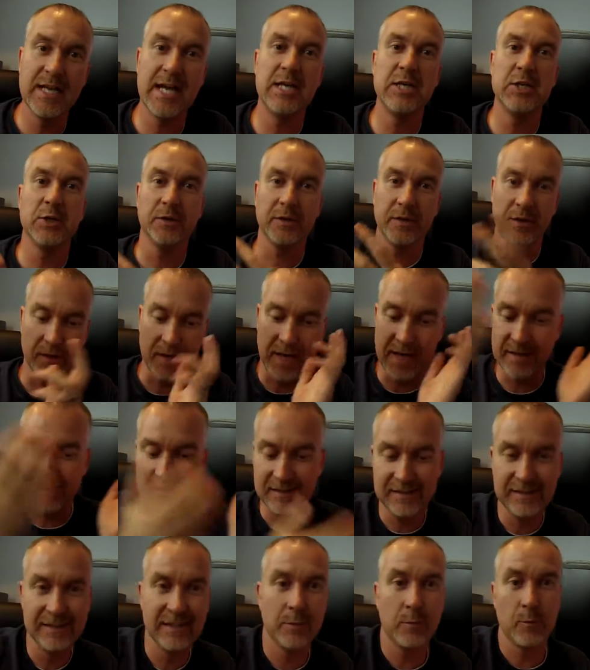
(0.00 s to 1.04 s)
and you'll kind of
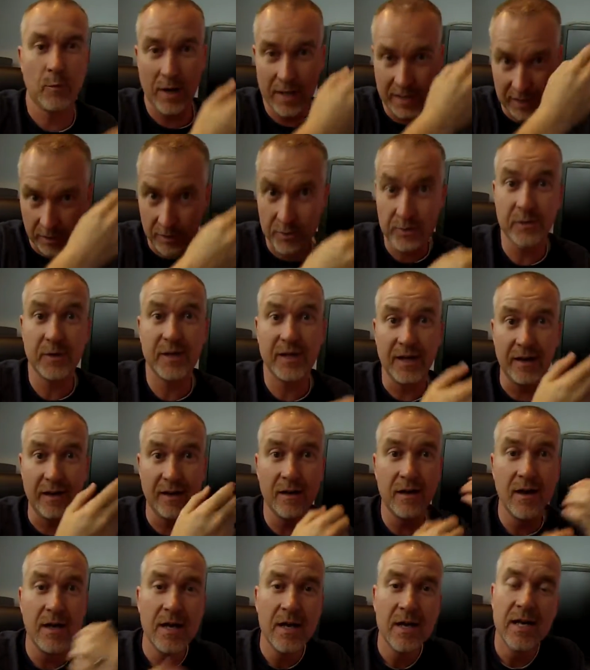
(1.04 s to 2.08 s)
see them running through here.